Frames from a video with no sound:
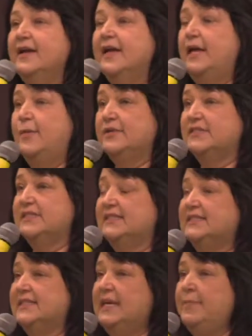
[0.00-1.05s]
He was
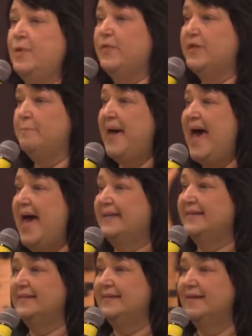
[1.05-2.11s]
sleeping with a bat
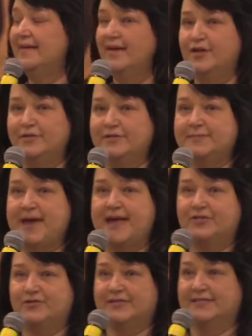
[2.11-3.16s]
under his
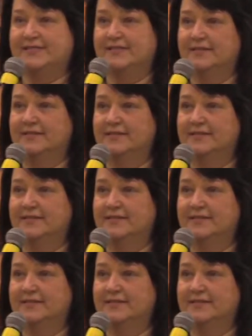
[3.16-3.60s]
mattress.